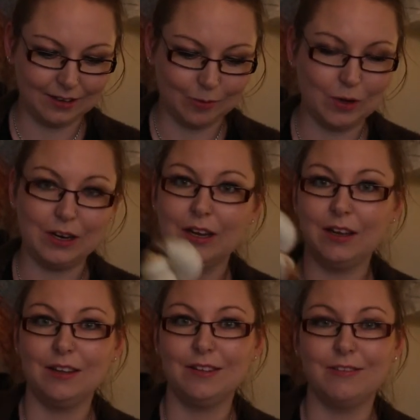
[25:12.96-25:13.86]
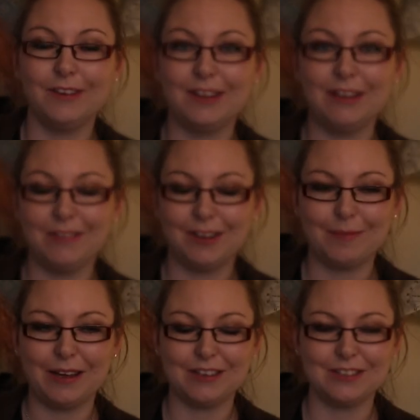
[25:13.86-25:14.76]
When I received this
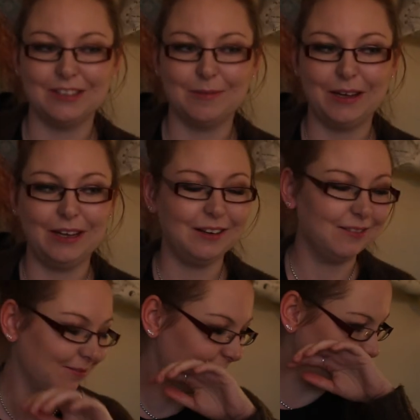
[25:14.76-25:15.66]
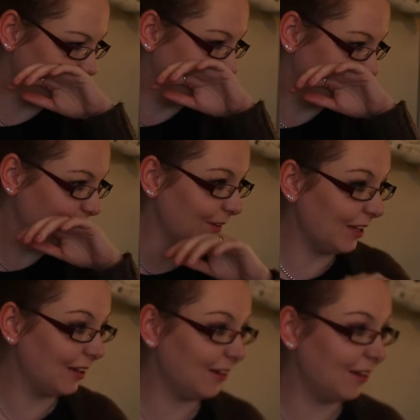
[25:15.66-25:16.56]
package in the mail
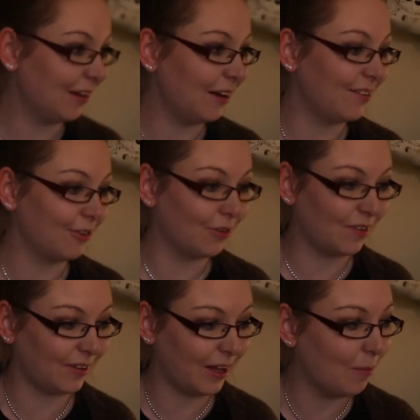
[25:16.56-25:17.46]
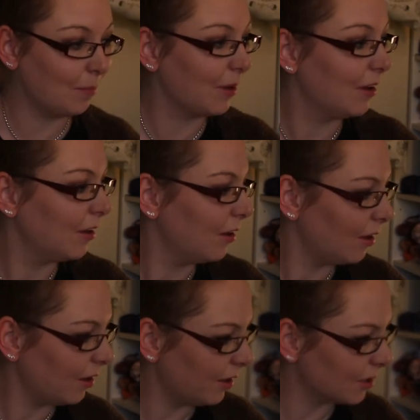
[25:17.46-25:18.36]
and I saw the stamp,
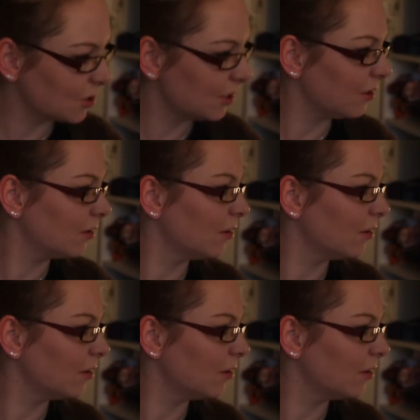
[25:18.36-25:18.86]
I actually